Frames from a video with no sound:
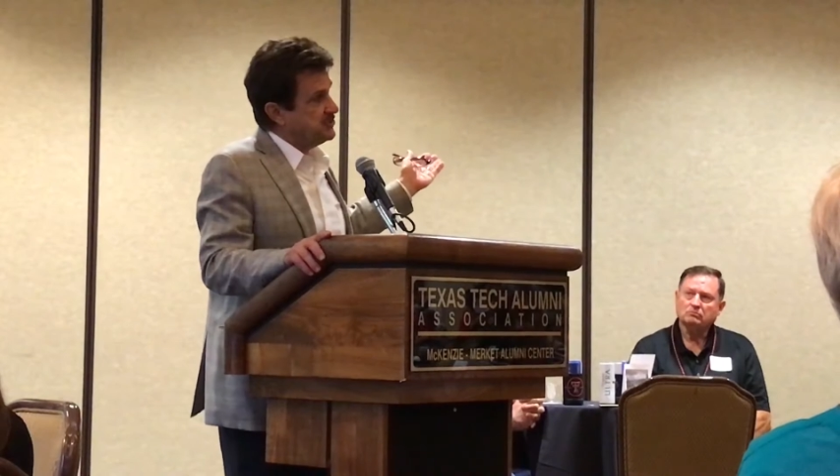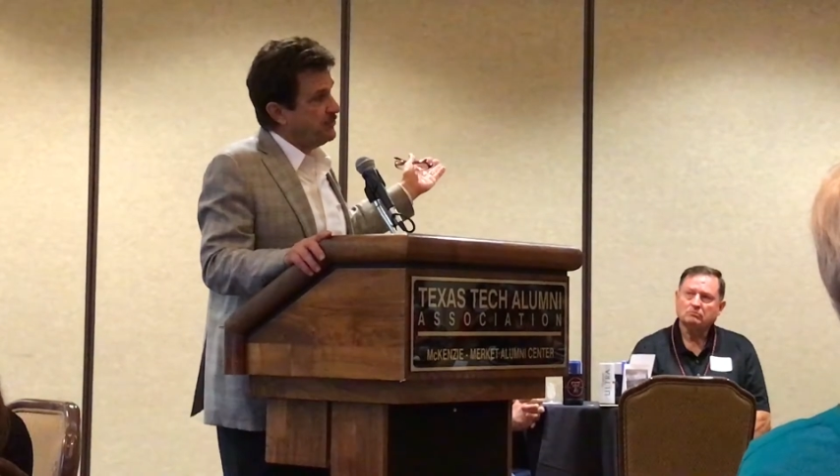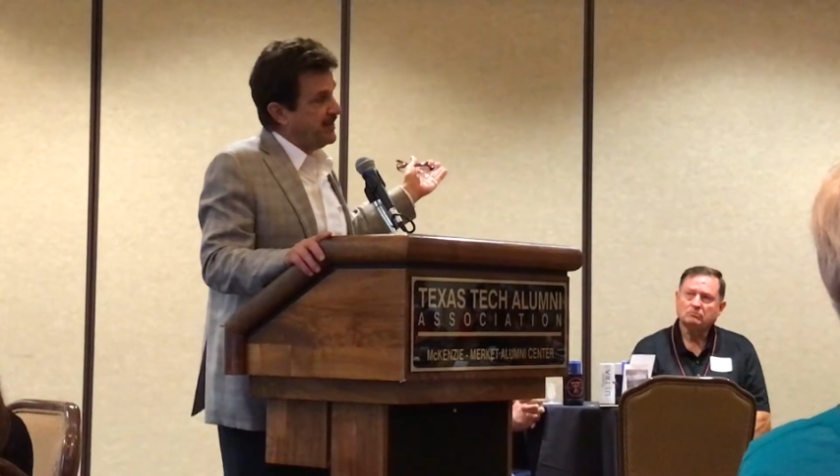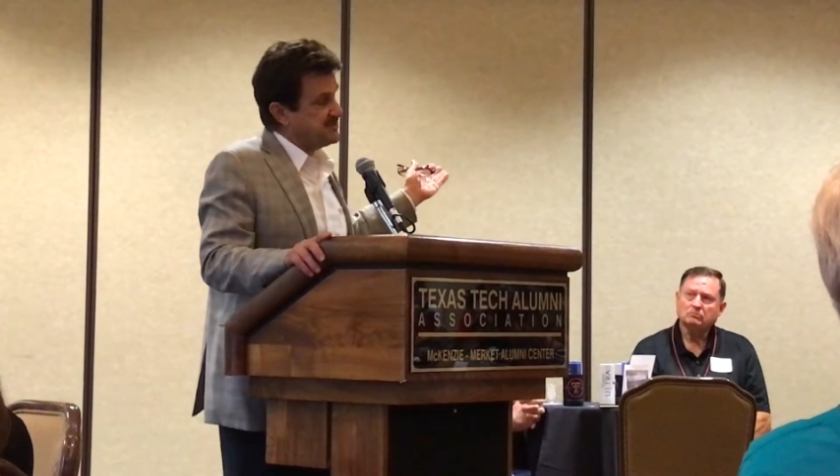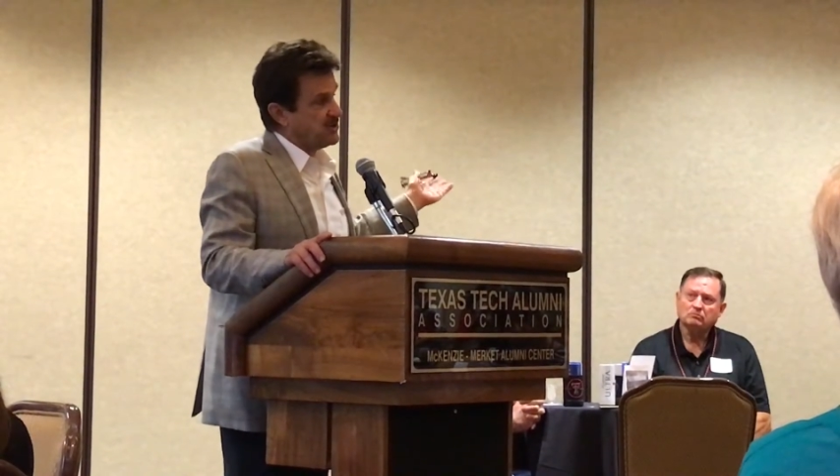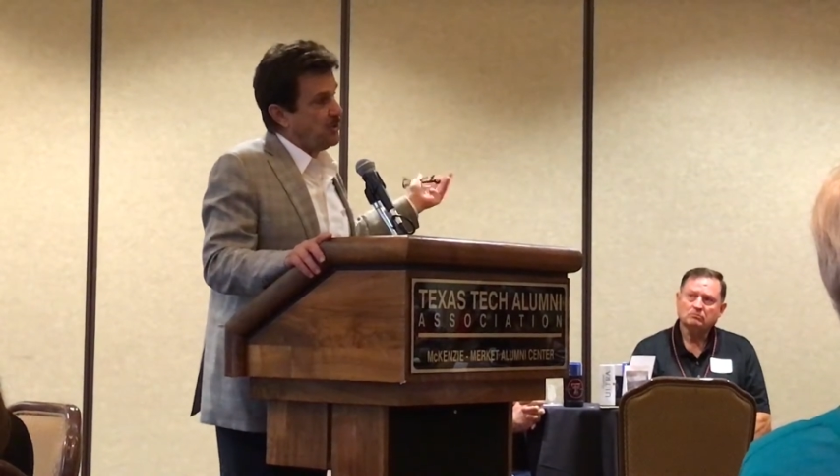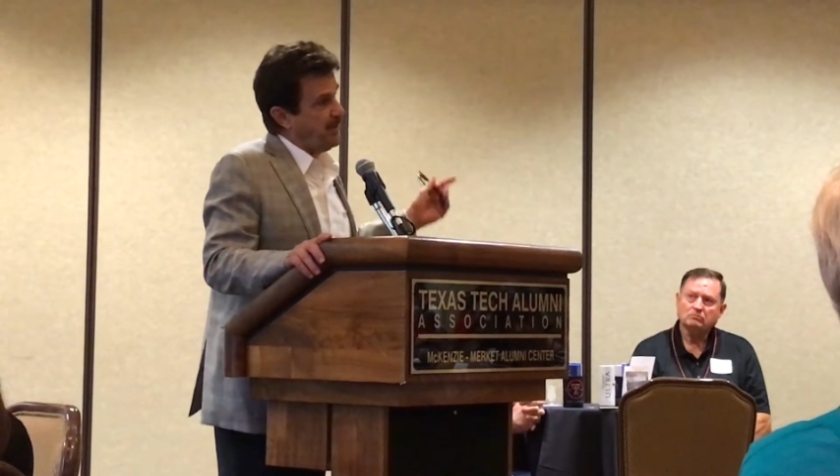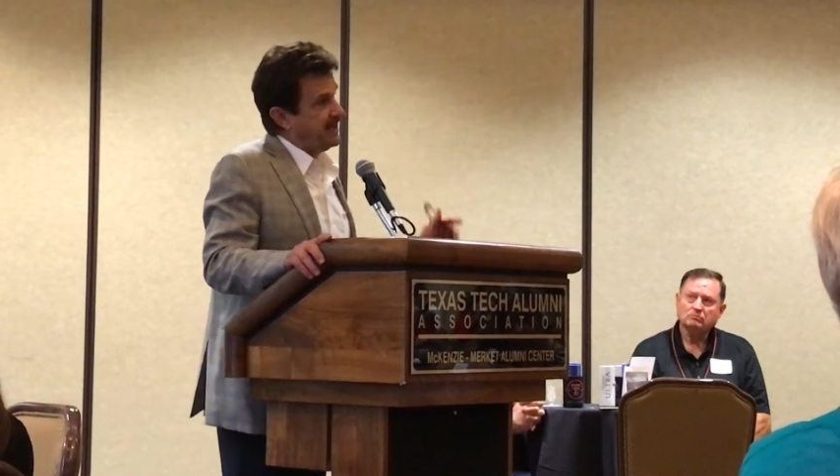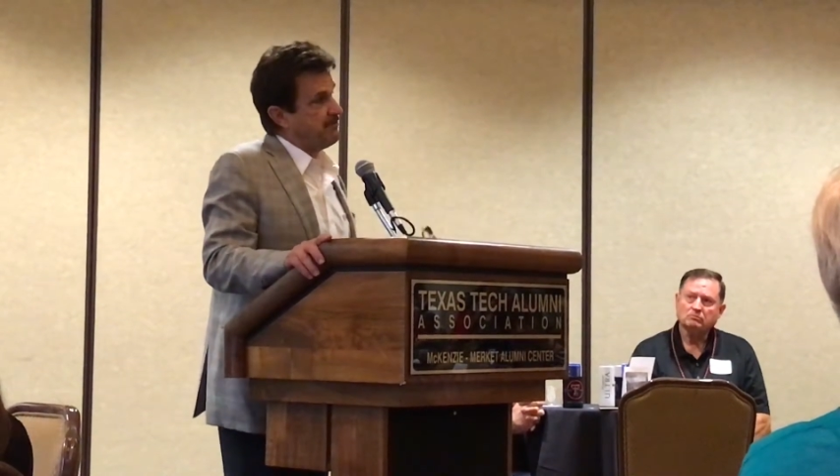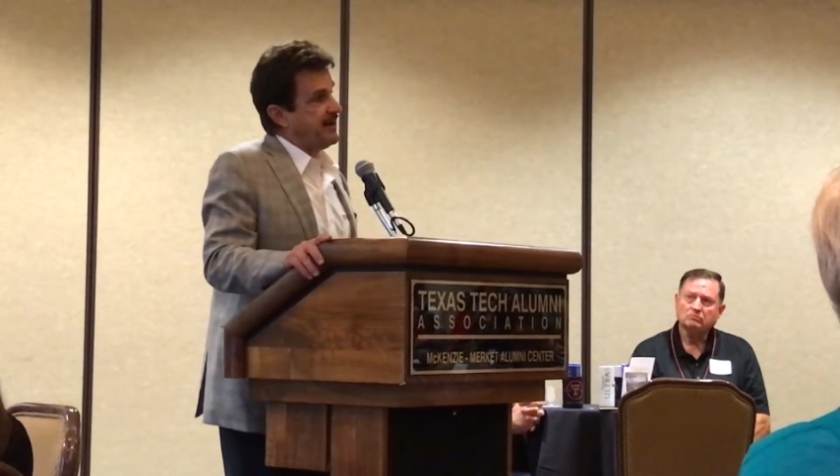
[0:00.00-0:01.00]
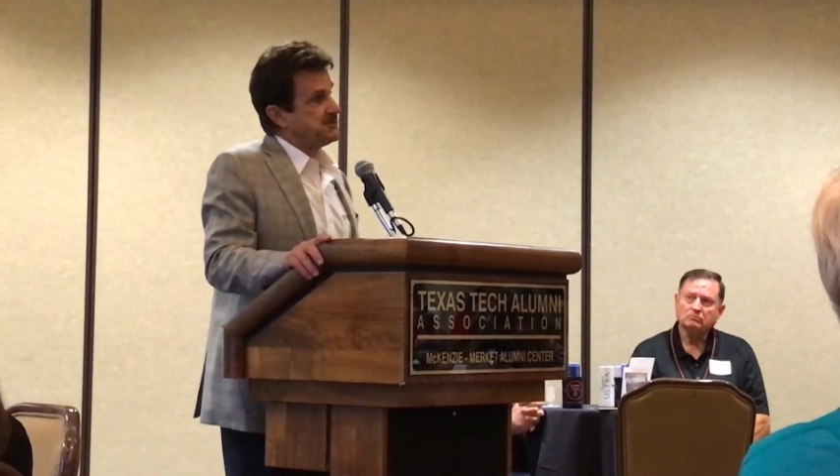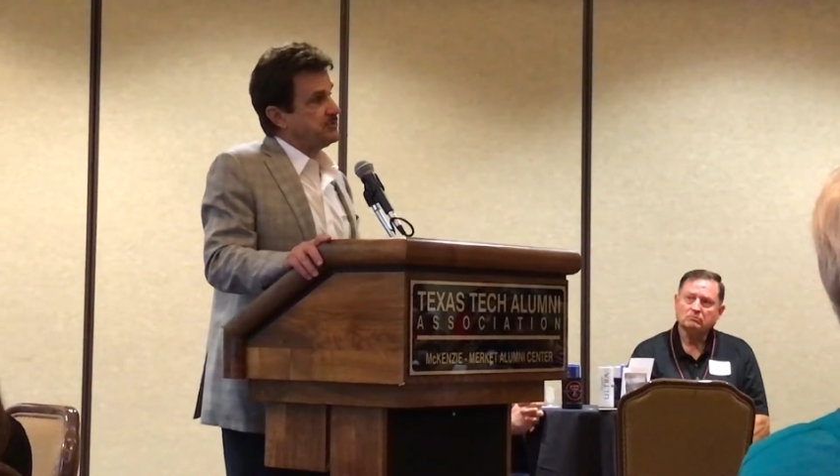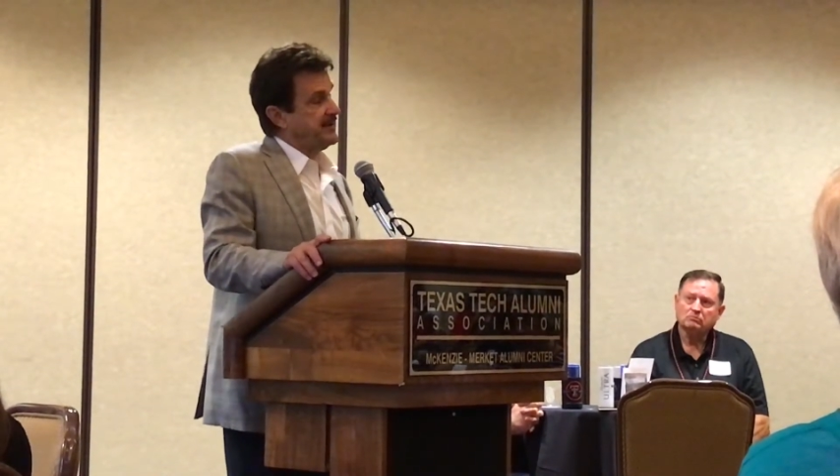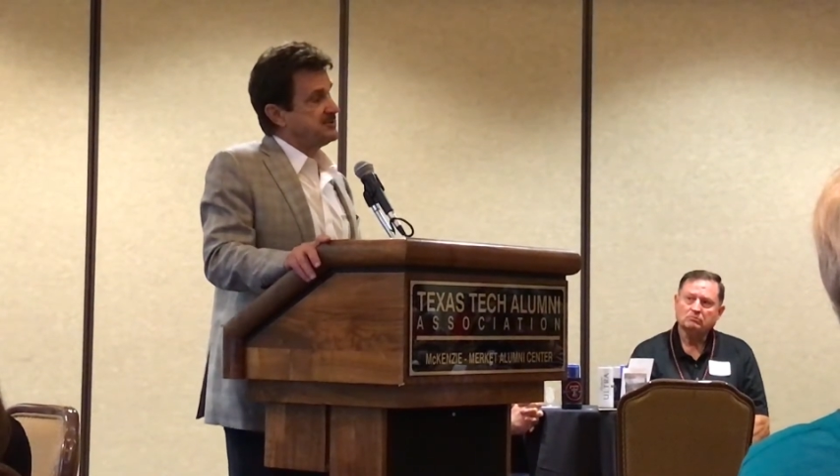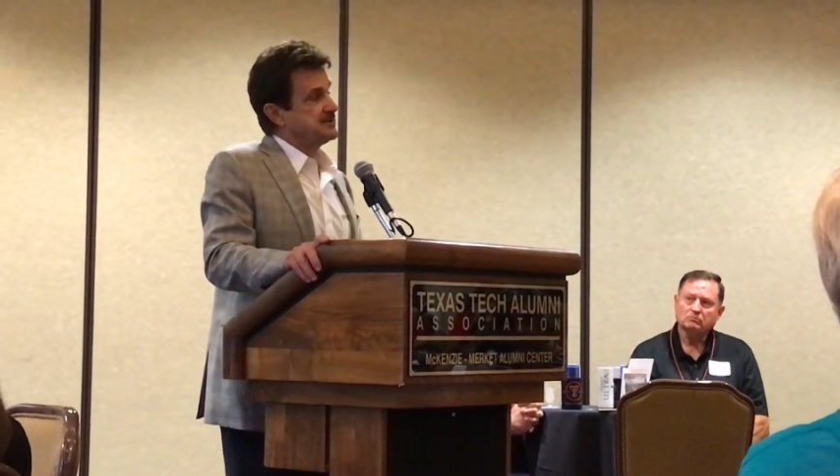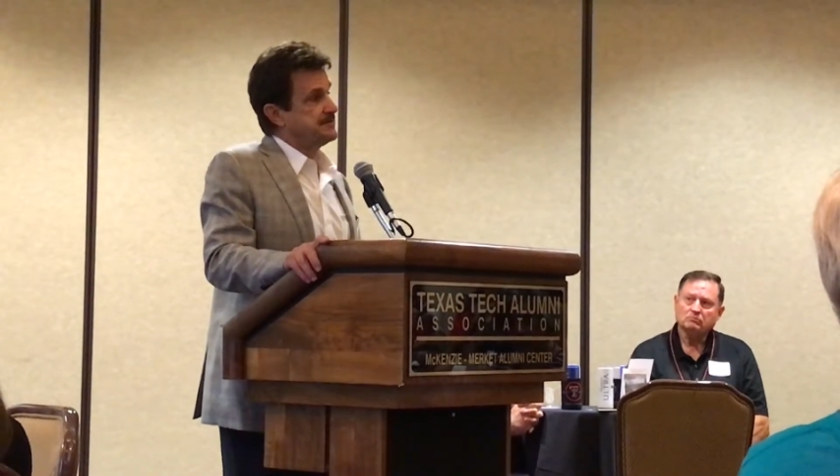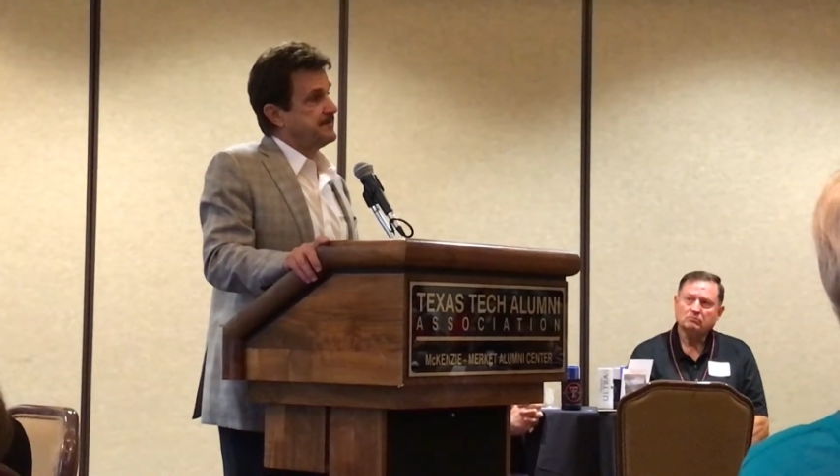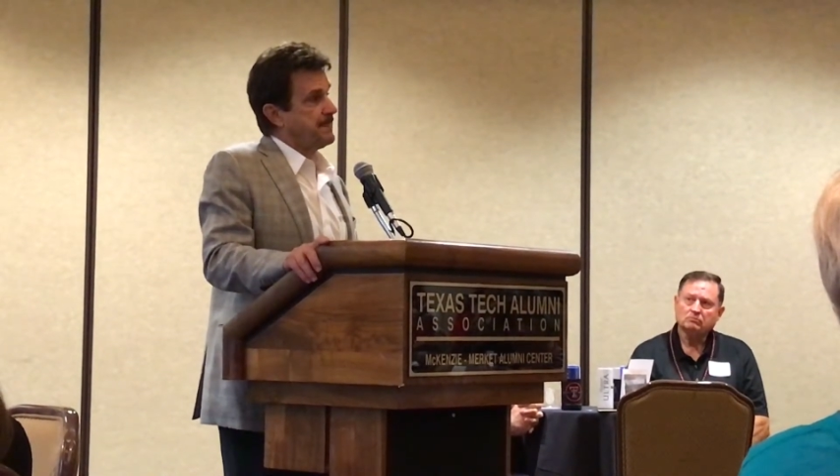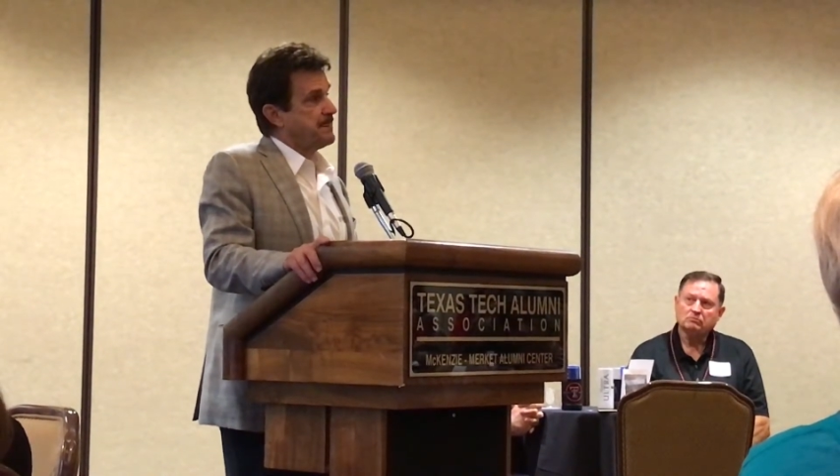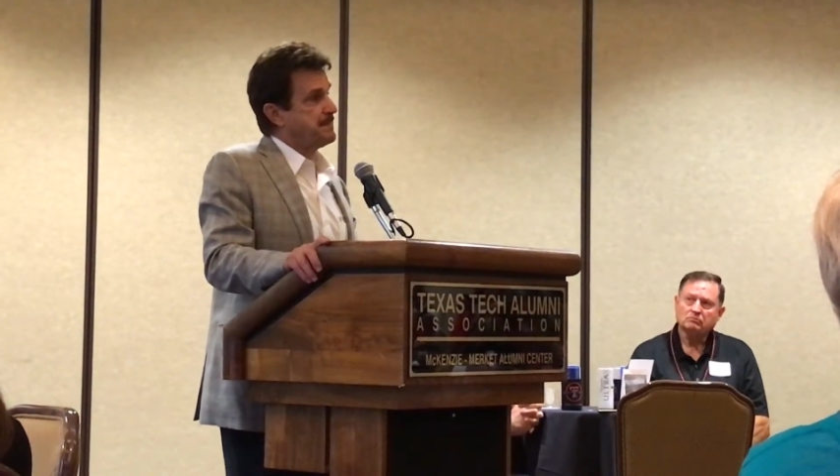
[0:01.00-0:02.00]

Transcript: 2 weeks ago, we had graduation.